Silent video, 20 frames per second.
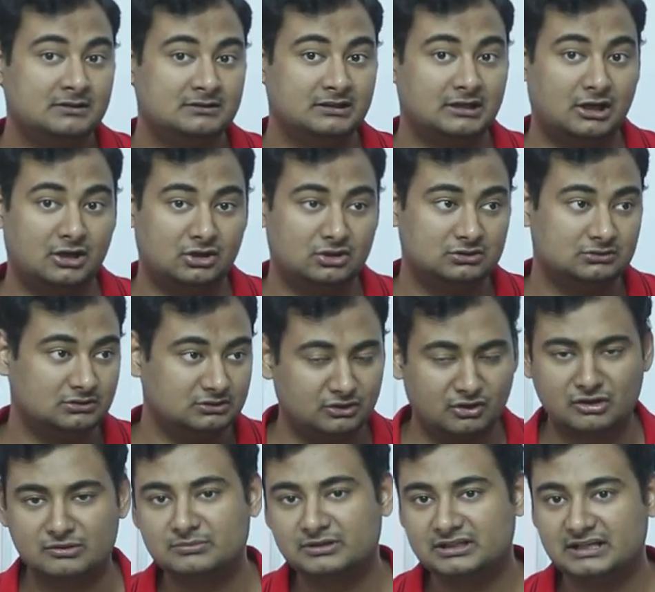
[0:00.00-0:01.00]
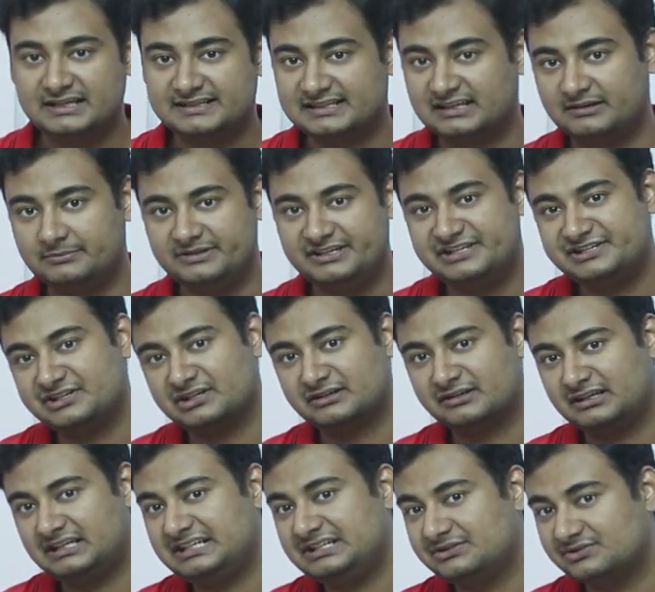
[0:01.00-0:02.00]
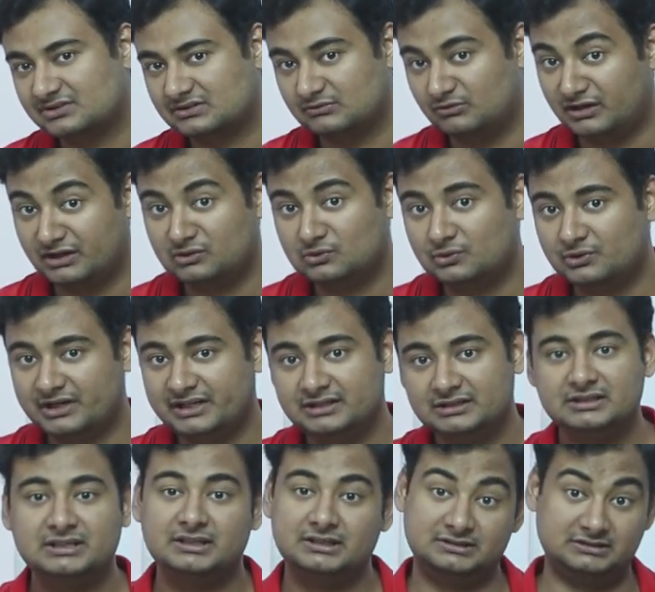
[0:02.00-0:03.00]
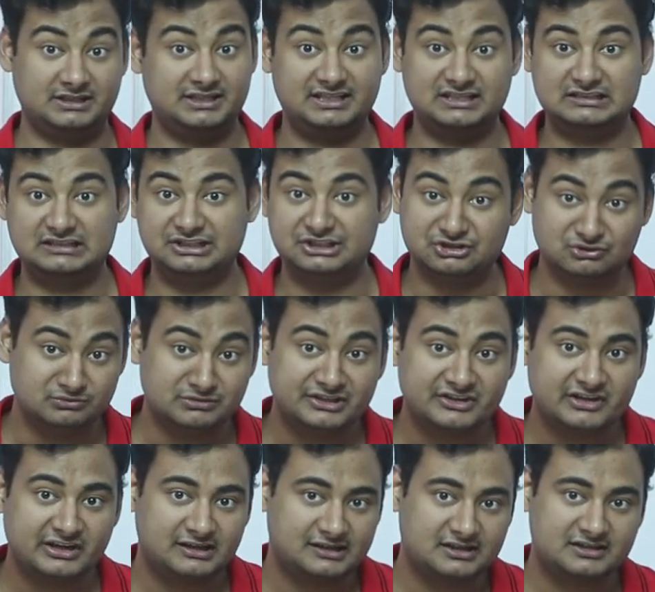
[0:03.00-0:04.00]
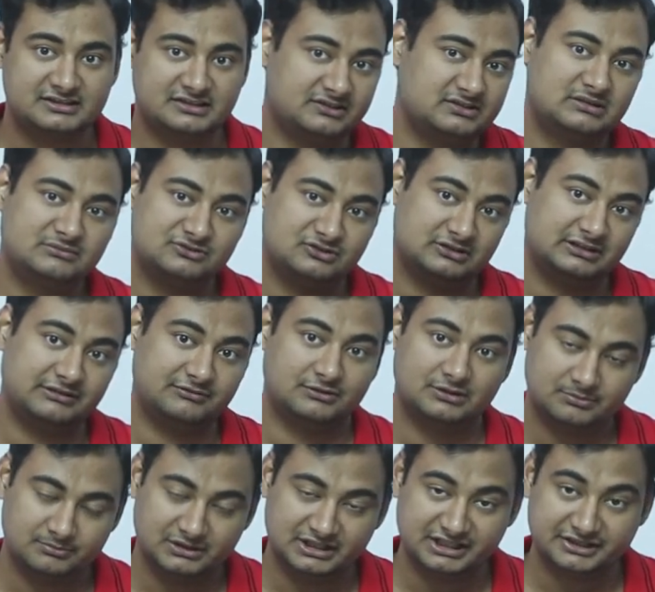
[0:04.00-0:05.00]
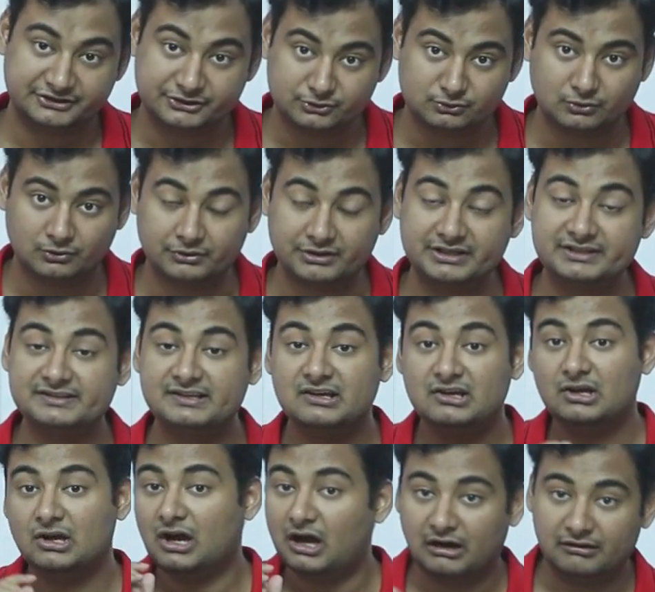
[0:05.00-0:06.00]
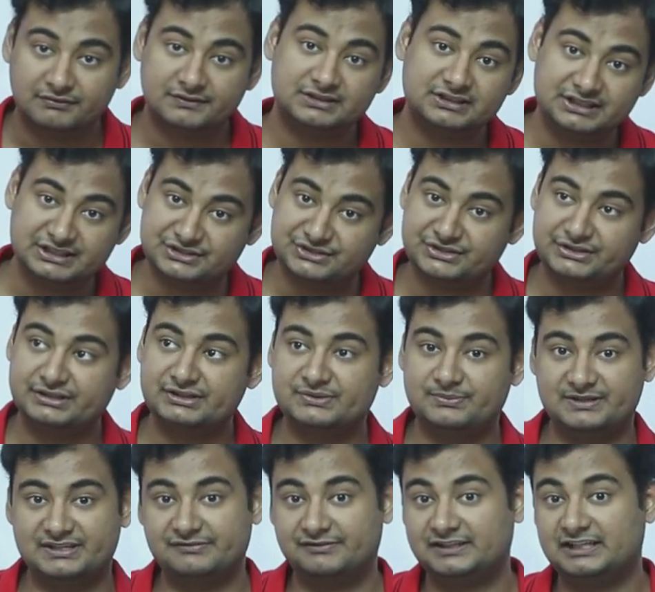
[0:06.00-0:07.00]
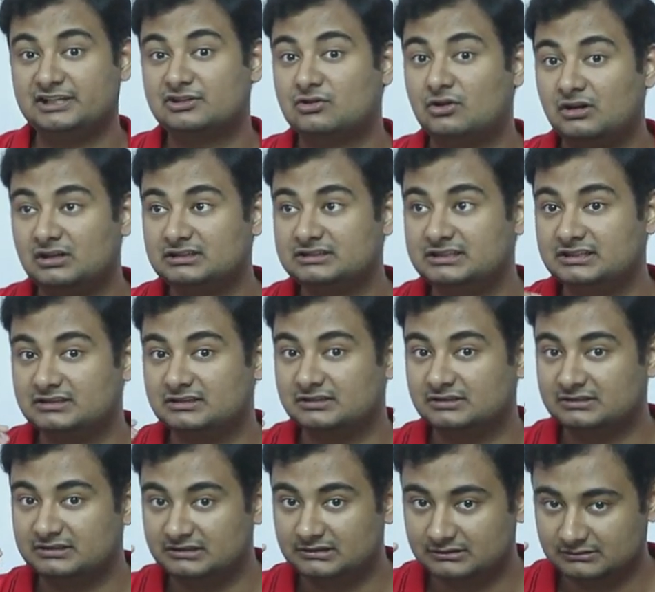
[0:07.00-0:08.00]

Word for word: now normal srbs generally use one o-ring this is a human rated system so they were building two o-rings however the engineer specifically called the